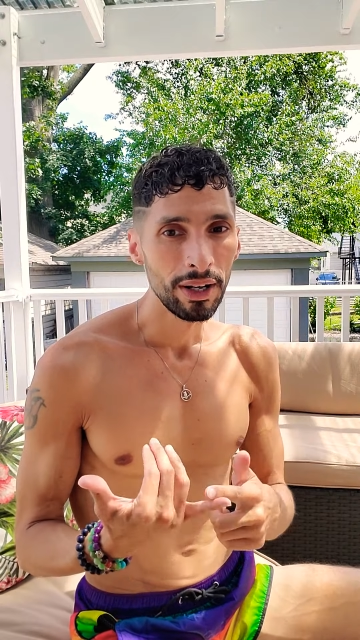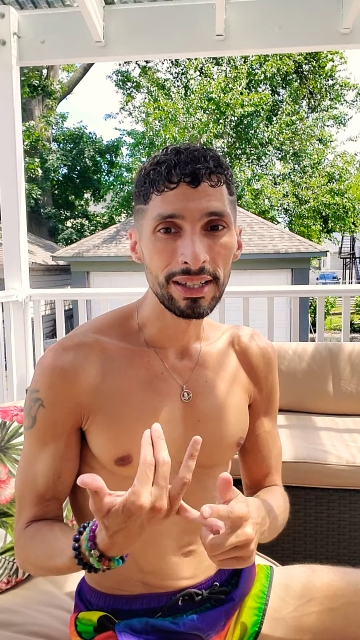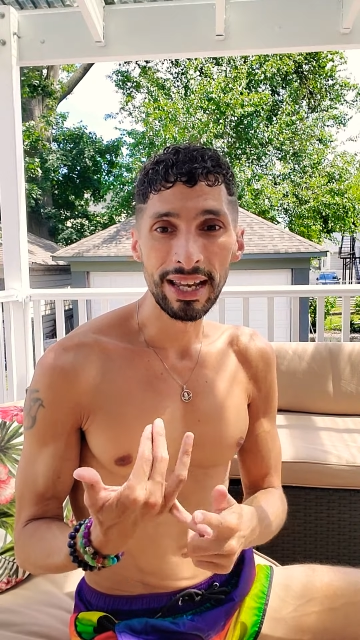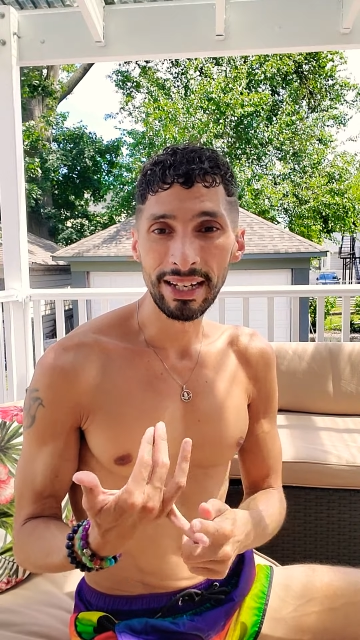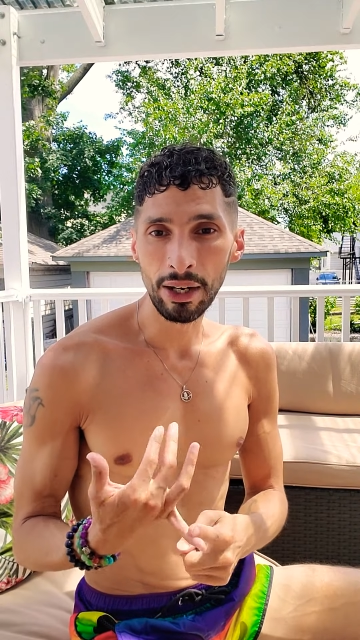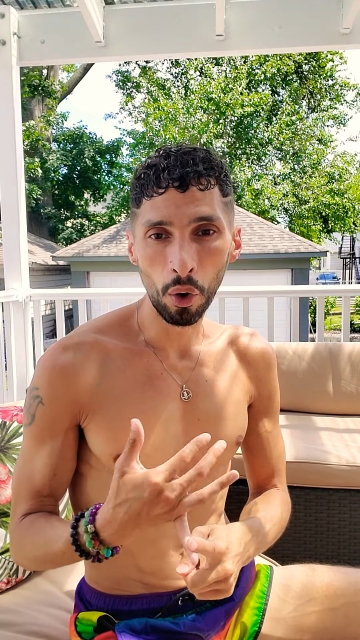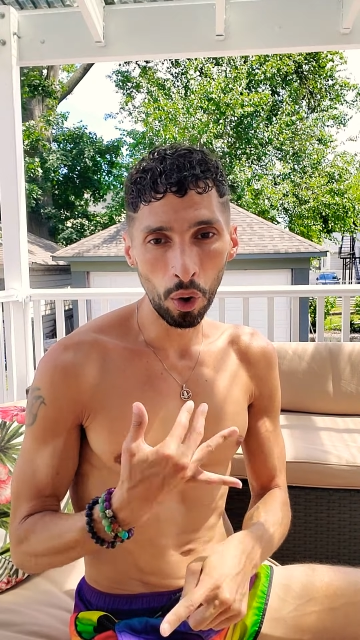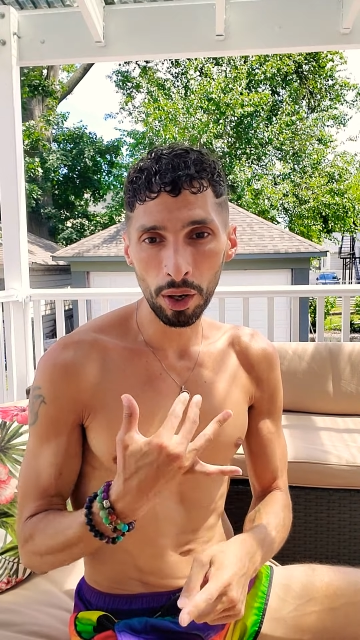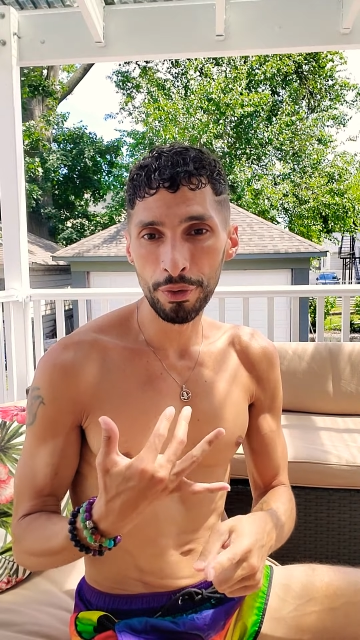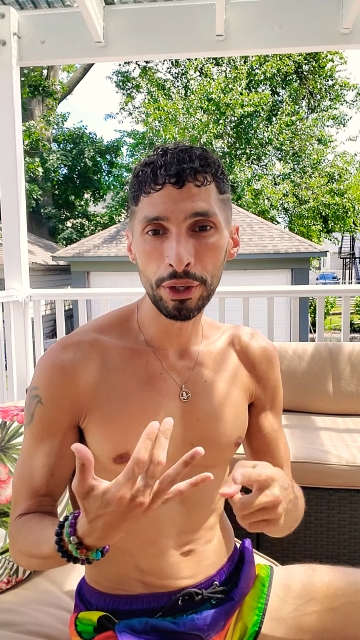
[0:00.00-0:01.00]
taking
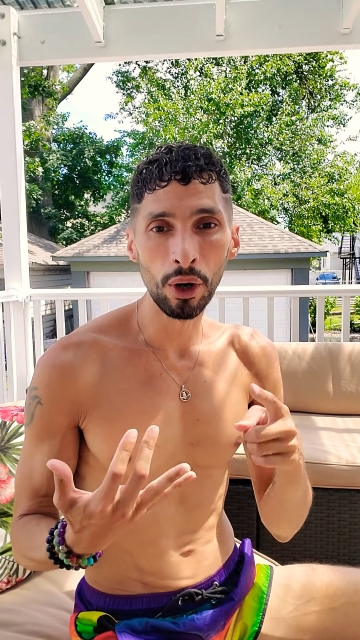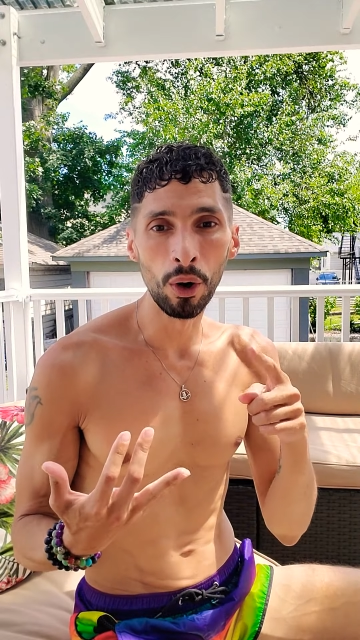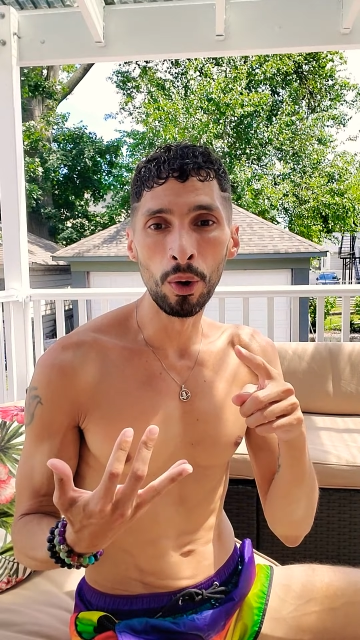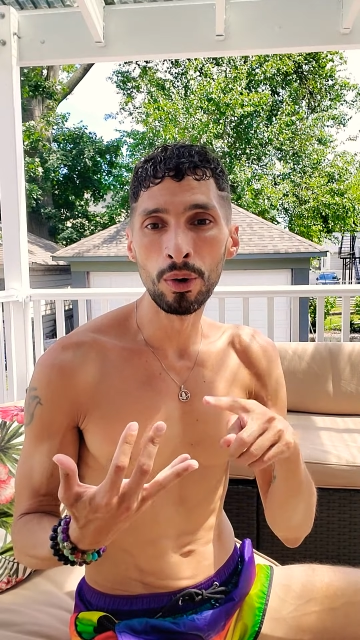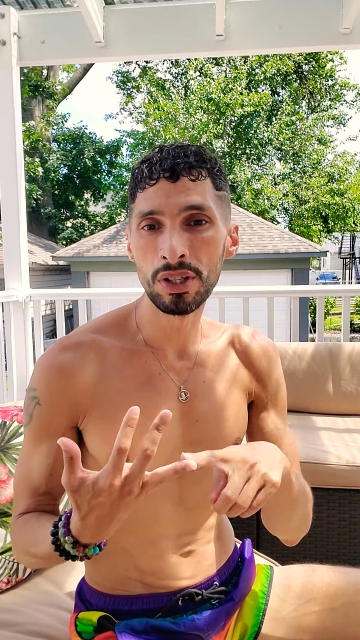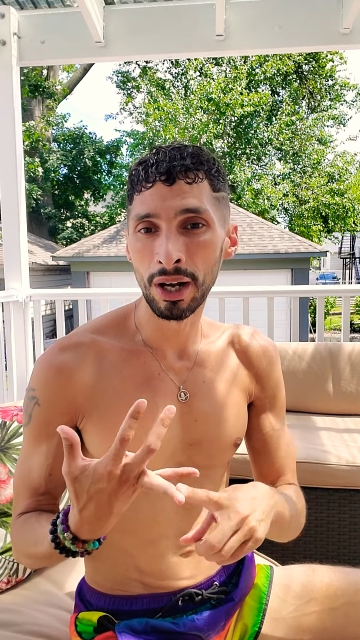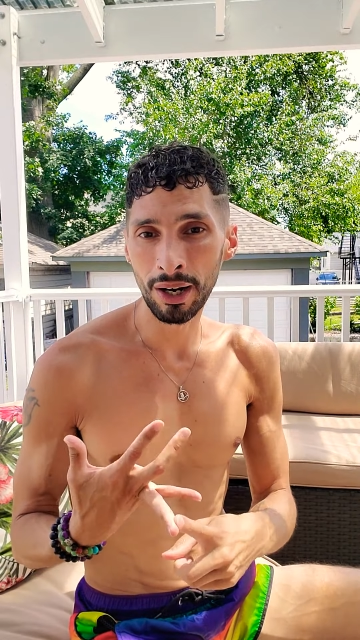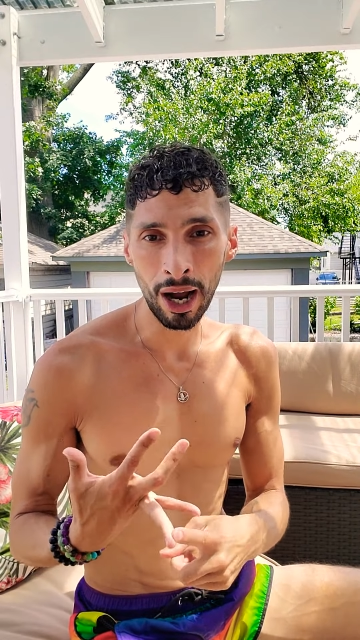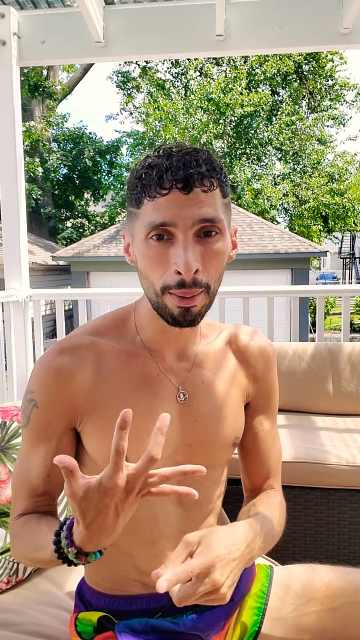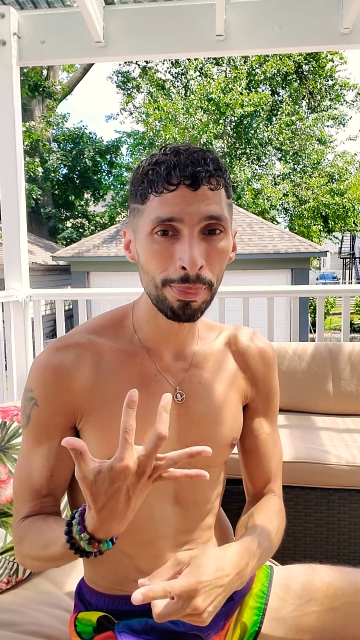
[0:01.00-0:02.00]
all of your goals,
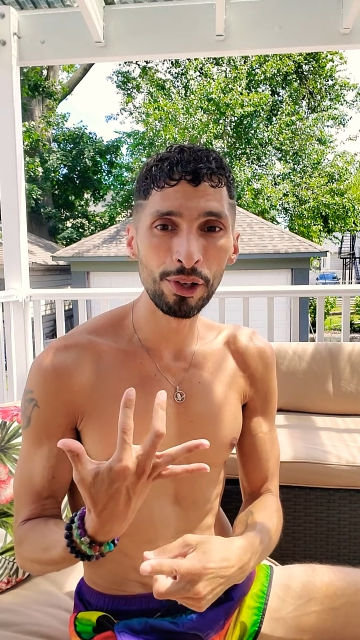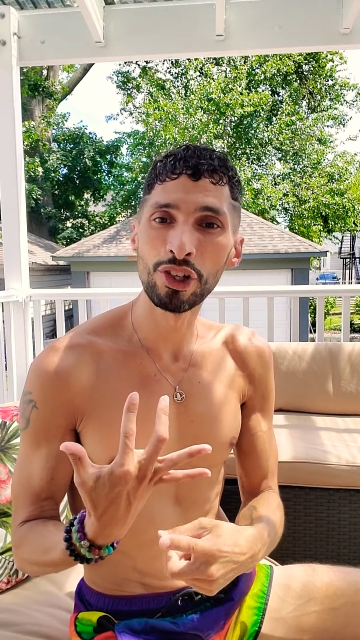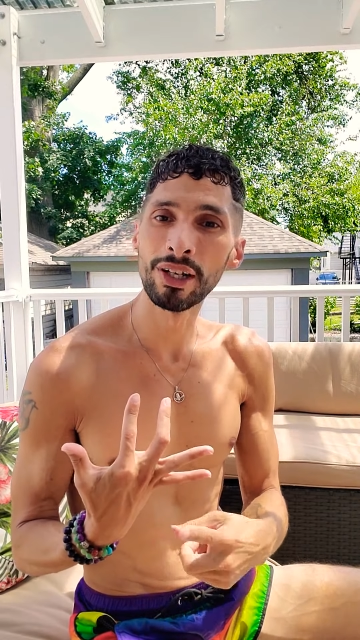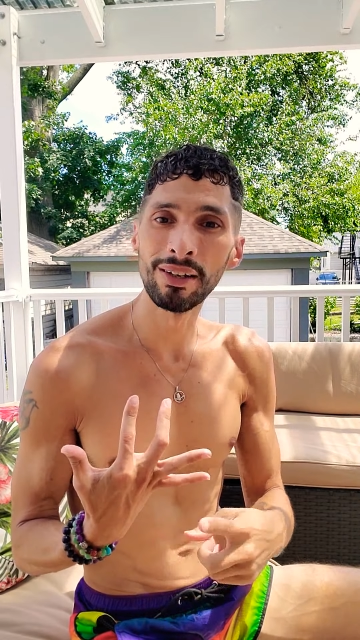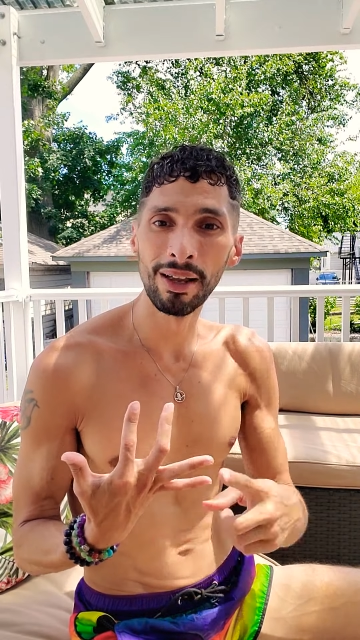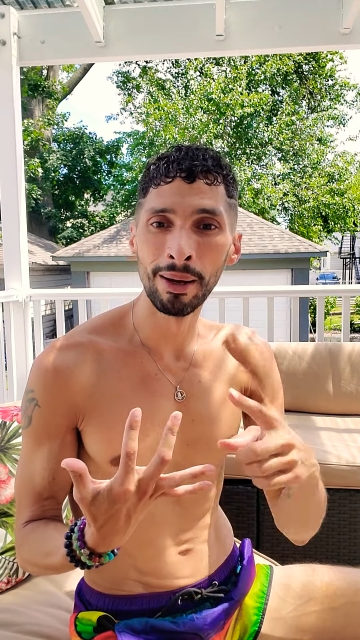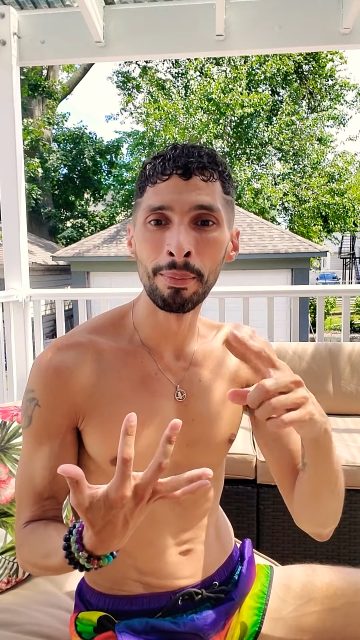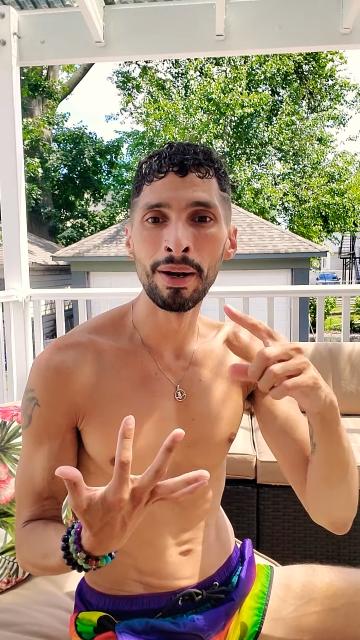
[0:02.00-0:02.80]
accomplishing them,